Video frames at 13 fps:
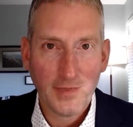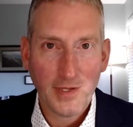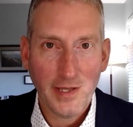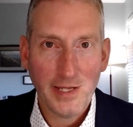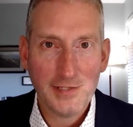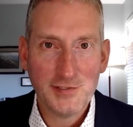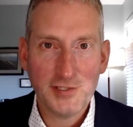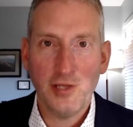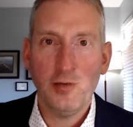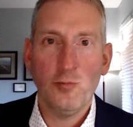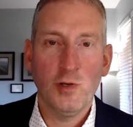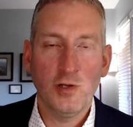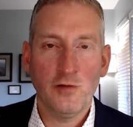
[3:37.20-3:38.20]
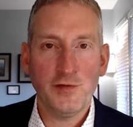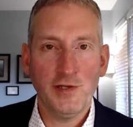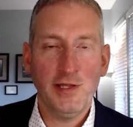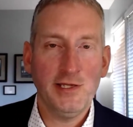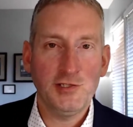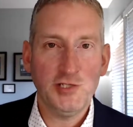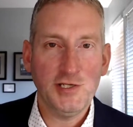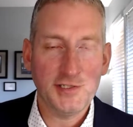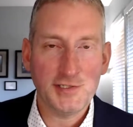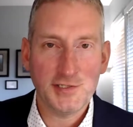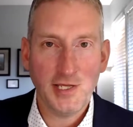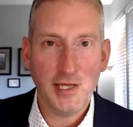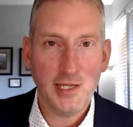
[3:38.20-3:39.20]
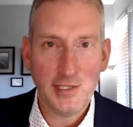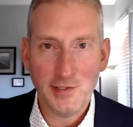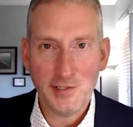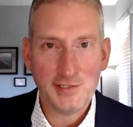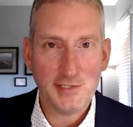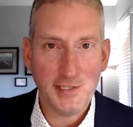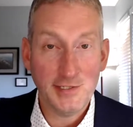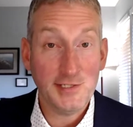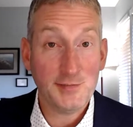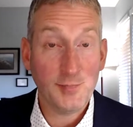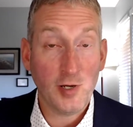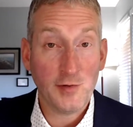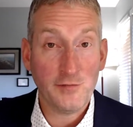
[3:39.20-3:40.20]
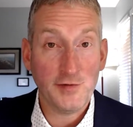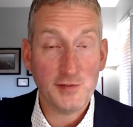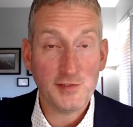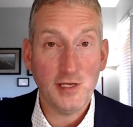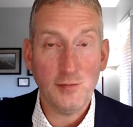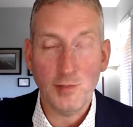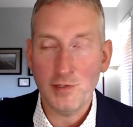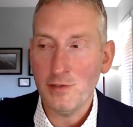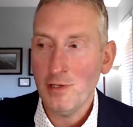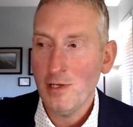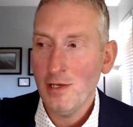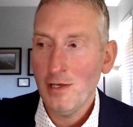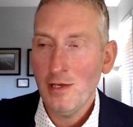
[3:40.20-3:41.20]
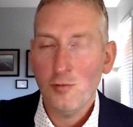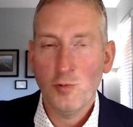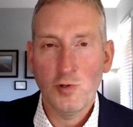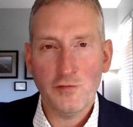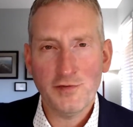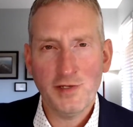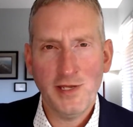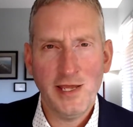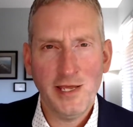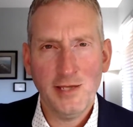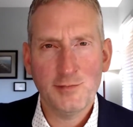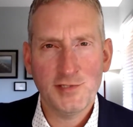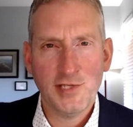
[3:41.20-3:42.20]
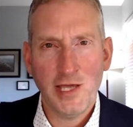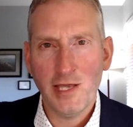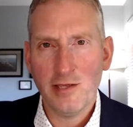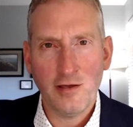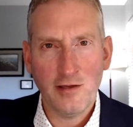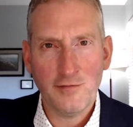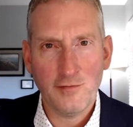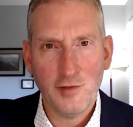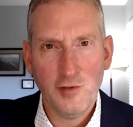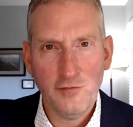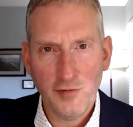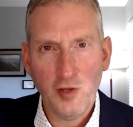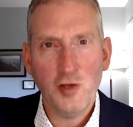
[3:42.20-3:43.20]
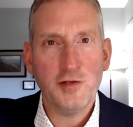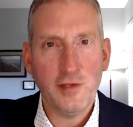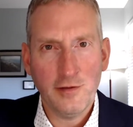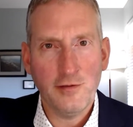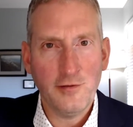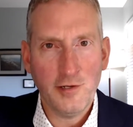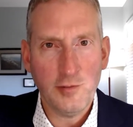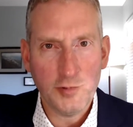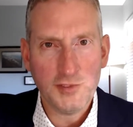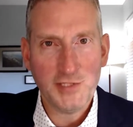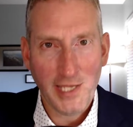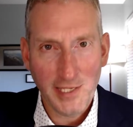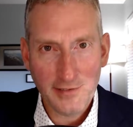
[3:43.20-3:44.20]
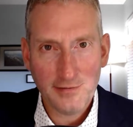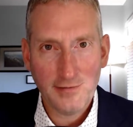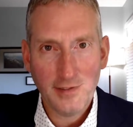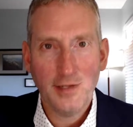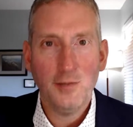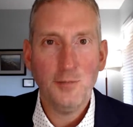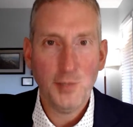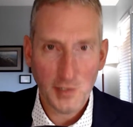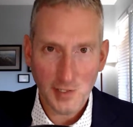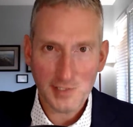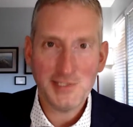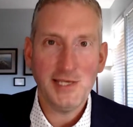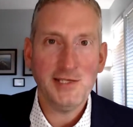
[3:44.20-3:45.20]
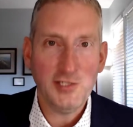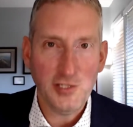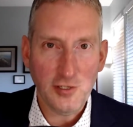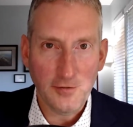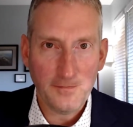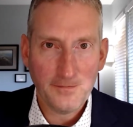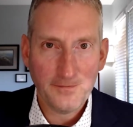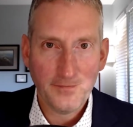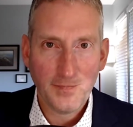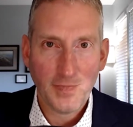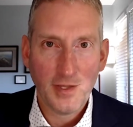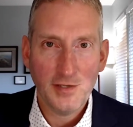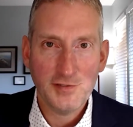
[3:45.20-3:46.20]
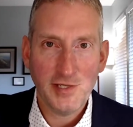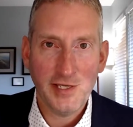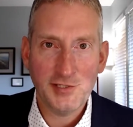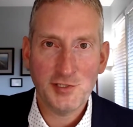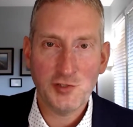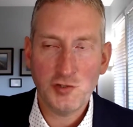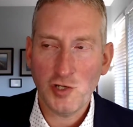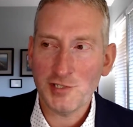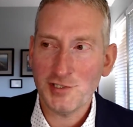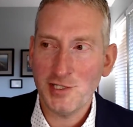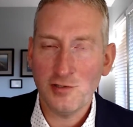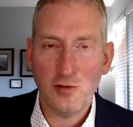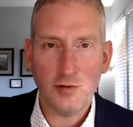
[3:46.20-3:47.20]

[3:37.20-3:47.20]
And so we'll often hear Jesus saying in this part of the sermon, we'll often hear him saying, you've heard that it was said, but I say to you. So he's contrasting